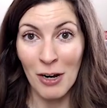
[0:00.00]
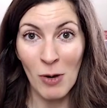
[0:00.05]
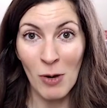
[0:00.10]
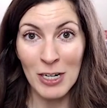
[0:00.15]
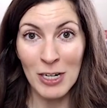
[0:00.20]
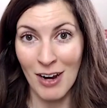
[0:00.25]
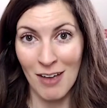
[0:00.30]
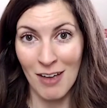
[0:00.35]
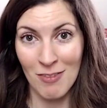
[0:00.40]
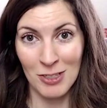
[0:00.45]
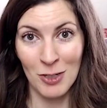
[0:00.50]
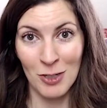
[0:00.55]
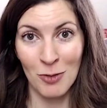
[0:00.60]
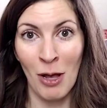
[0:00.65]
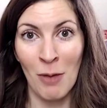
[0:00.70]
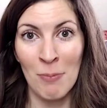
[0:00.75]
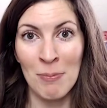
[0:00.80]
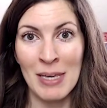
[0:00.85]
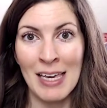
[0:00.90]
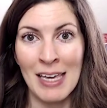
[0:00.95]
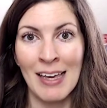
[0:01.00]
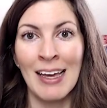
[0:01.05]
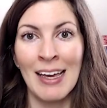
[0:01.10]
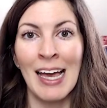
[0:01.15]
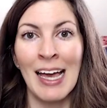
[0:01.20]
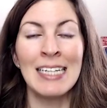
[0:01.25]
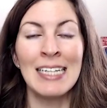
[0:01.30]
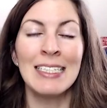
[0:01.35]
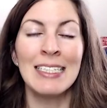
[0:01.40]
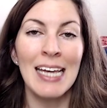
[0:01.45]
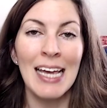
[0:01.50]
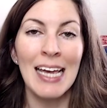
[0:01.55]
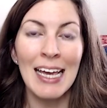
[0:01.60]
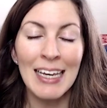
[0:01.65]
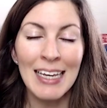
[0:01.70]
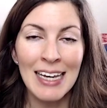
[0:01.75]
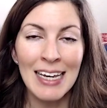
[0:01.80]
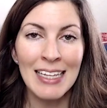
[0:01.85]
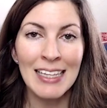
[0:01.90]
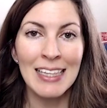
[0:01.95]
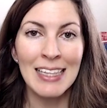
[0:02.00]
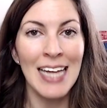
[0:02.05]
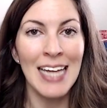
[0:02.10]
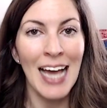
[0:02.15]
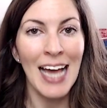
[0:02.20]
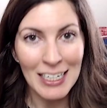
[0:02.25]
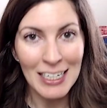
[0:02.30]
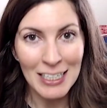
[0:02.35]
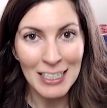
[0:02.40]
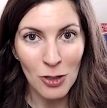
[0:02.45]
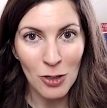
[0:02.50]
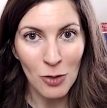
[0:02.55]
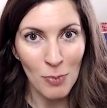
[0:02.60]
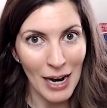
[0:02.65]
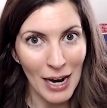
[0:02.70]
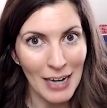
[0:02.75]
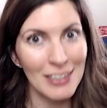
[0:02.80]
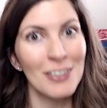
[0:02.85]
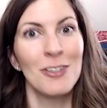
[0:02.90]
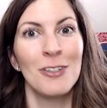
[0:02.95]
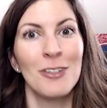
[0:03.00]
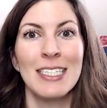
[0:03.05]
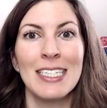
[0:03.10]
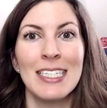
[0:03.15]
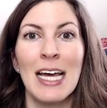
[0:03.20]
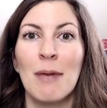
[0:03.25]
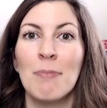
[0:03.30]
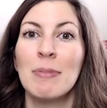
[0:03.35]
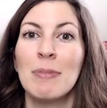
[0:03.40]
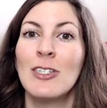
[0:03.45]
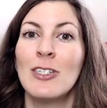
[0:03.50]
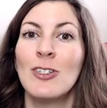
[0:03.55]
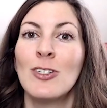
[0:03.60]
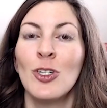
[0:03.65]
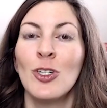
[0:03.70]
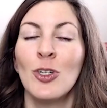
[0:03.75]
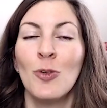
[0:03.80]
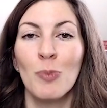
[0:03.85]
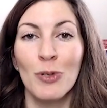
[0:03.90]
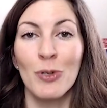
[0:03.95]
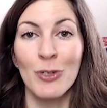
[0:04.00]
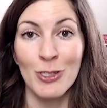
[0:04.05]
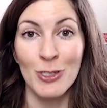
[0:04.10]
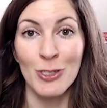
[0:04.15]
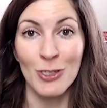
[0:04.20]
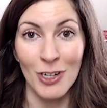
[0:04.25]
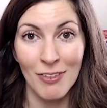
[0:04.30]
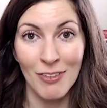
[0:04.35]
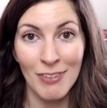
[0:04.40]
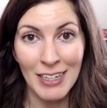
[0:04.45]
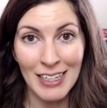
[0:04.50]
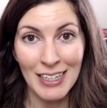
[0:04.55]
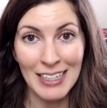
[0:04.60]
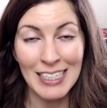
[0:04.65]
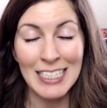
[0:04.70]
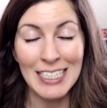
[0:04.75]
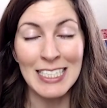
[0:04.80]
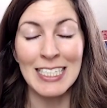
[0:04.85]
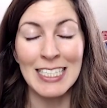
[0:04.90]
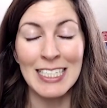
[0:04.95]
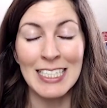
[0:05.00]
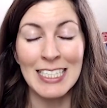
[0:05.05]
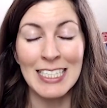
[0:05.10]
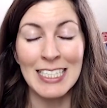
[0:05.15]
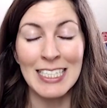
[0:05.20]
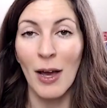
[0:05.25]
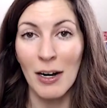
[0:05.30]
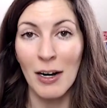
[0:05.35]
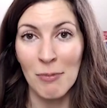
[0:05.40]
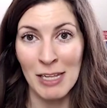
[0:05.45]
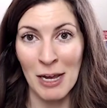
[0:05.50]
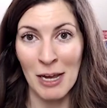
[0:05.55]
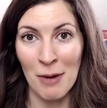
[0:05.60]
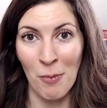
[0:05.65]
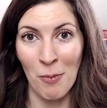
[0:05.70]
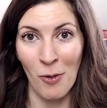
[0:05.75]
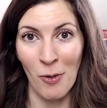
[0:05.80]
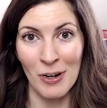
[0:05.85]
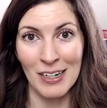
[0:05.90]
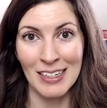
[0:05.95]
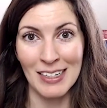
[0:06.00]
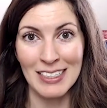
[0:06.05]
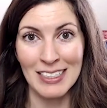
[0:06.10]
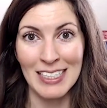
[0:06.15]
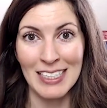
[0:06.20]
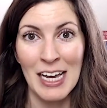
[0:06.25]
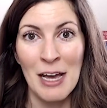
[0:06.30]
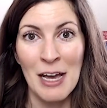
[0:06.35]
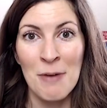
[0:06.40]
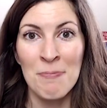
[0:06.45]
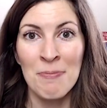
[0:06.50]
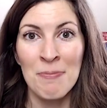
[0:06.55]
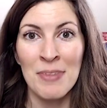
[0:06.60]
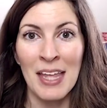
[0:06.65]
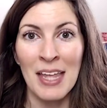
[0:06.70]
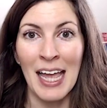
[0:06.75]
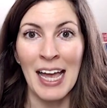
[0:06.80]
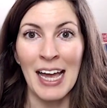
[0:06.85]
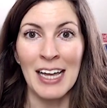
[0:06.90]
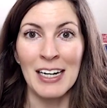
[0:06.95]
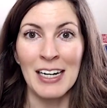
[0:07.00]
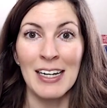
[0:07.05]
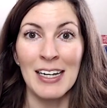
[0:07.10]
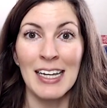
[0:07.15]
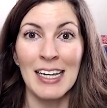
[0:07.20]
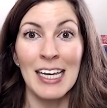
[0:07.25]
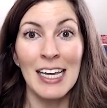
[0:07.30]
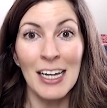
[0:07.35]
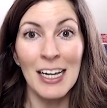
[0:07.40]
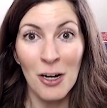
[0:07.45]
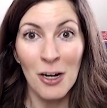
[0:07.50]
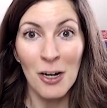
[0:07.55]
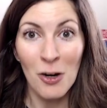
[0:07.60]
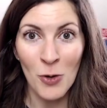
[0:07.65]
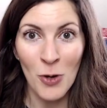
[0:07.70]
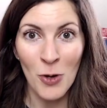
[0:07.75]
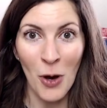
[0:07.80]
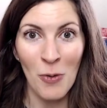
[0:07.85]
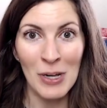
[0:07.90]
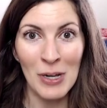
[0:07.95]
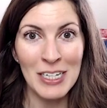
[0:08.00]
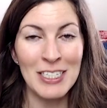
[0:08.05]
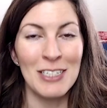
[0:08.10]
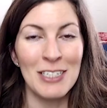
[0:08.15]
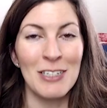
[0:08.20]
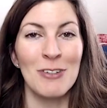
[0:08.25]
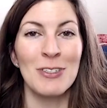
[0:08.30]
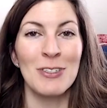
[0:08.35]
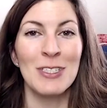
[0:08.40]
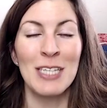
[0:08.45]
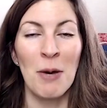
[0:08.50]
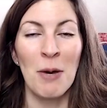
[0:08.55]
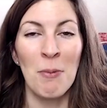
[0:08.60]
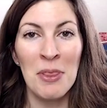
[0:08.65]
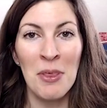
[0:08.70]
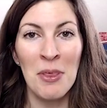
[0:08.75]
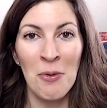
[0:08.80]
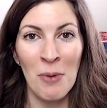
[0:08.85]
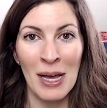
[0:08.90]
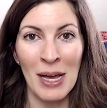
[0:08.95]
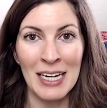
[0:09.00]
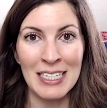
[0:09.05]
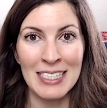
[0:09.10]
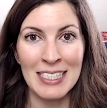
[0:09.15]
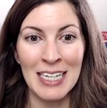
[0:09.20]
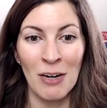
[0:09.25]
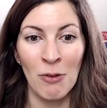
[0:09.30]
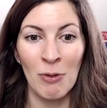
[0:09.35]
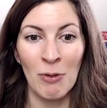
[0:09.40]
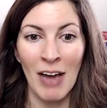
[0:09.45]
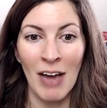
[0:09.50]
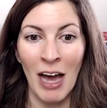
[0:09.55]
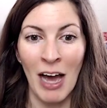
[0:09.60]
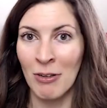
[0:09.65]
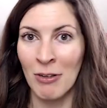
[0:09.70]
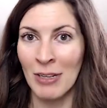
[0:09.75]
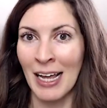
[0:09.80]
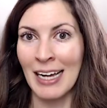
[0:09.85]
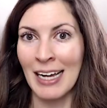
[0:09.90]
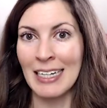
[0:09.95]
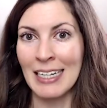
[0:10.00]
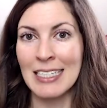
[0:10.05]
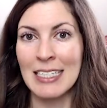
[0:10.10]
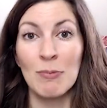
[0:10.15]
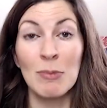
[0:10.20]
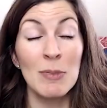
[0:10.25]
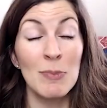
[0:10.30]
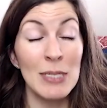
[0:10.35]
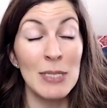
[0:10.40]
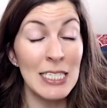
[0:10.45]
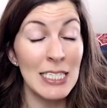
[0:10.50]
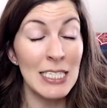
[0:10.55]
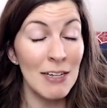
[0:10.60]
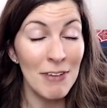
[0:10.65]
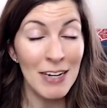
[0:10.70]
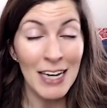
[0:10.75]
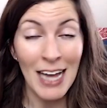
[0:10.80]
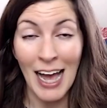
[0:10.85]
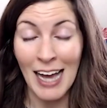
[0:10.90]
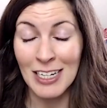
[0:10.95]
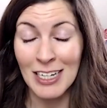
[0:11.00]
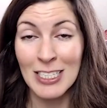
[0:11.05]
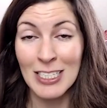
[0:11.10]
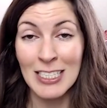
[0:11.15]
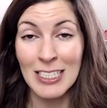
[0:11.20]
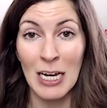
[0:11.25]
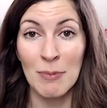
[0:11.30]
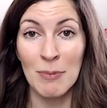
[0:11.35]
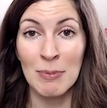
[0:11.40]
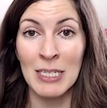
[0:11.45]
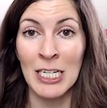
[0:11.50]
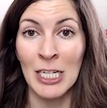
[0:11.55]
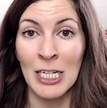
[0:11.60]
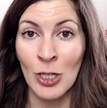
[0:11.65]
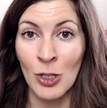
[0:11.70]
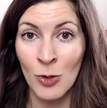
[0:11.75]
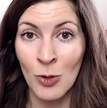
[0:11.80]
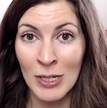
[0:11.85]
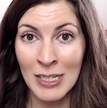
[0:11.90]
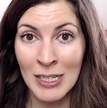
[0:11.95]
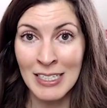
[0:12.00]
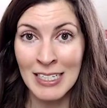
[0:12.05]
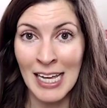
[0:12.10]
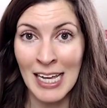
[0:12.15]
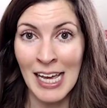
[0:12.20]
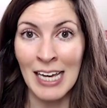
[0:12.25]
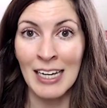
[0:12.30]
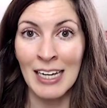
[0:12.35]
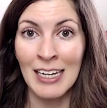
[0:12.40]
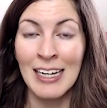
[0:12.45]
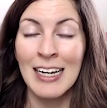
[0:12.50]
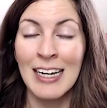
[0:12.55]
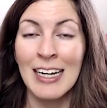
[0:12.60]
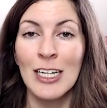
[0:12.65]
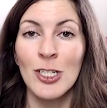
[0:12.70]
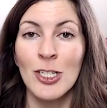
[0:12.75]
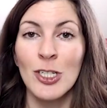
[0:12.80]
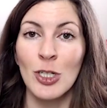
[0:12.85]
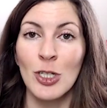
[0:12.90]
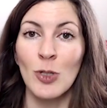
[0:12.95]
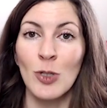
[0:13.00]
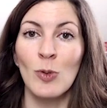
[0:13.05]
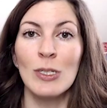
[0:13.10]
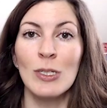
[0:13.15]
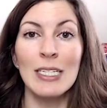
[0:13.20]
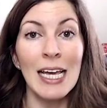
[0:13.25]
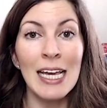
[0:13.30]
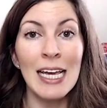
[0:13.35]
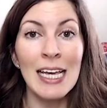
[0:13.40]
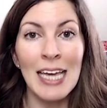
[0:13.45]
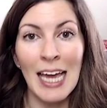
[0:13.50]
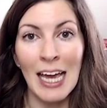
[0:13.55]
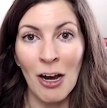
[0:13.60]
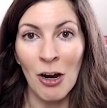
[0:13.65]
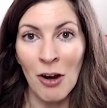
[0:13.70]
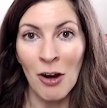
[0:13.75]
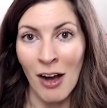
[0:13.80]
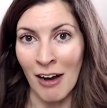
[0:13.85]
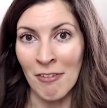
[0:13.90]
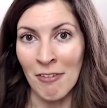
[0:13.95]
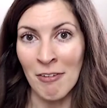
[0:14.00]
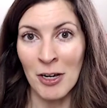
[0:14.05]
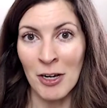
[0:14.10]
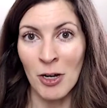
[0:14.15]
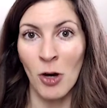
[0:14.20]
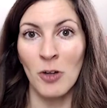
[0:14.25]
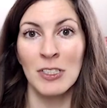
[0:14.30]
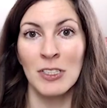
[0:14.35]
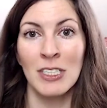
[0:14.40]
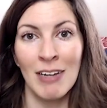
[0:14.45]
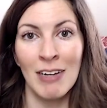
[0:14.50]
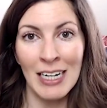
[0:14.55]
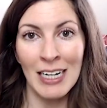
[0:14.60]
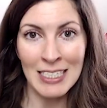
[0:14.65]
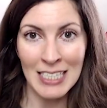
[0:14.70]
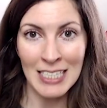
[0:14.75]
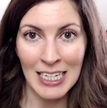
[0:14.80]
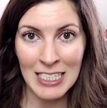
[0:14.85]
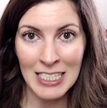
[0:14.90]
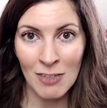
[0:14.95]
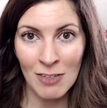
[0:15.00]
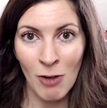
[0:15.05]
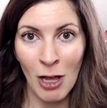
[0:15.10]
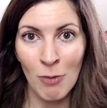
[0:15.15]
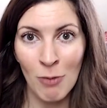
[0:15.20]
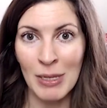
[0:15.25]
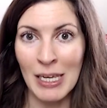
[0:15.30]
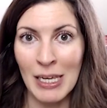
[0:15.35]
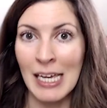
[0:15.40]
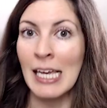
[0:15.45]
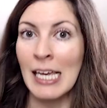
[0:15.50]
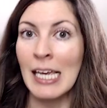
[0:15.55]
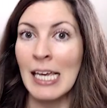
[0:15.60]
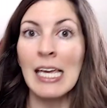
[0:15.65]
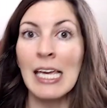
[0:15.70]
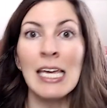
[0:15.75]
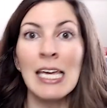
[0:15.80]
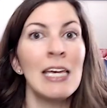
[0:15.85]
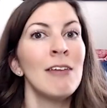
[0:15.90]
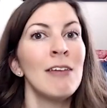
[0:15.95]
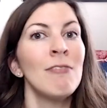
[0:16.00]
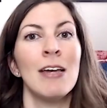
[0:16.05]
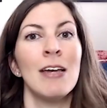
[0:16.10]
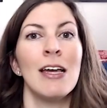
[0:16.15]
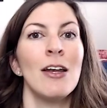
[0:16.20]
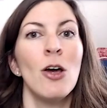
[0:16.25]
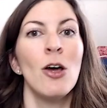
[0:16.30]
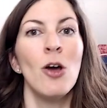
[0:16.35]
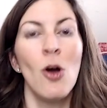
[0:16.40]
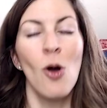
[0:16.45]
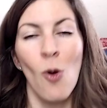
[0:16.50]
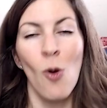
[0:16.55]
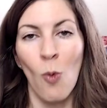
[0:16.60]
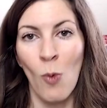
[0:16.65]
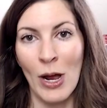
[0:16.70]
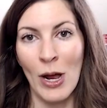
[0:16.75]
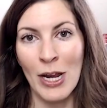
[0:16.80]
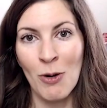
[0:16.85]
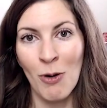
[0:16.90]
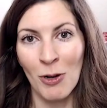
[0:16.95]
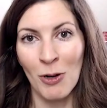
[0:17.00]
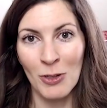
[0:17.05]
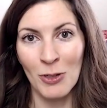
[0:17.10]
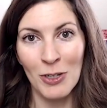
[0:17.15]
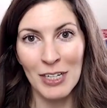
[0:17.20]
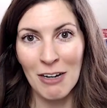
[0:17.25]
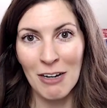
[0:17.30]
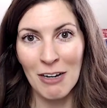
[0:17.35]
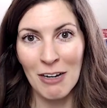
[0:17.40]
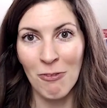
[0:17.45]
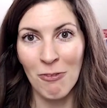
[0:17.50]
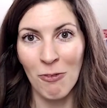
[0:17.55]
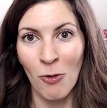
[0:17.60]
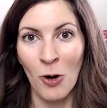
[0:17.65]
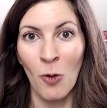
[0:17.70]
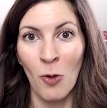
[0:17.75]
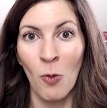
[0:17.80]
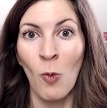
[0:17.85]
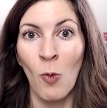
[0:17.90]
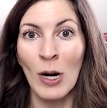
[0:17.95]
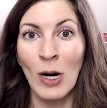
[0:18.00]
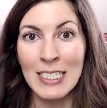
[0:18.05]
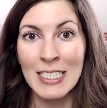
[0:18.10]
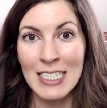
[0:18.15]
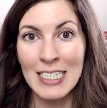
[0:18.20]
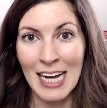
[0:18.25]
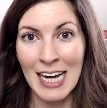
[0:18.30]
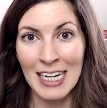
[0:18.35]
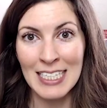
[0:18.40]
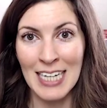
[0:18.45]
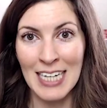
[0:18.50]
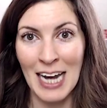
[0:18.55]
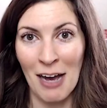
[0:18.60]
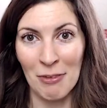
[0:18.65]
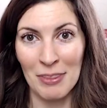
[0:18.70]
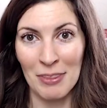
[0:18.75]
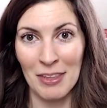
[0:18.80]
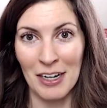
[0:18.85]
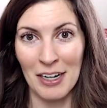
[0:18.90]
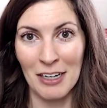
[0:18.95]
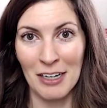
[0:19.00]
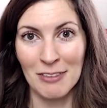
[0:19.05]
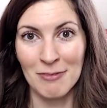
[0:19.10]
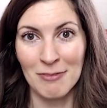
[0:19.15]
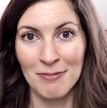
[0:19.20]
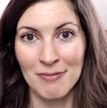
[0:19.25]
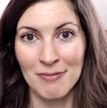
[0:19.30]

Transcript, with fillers: what drives your well being and taking the tactical, practical steps to preserve it is incredibly important. And here we'll go into some of the ways that we've outlined some specific action steps that you can take to take care of and cultivate a sense of well being, even when you are looking for what's next out there.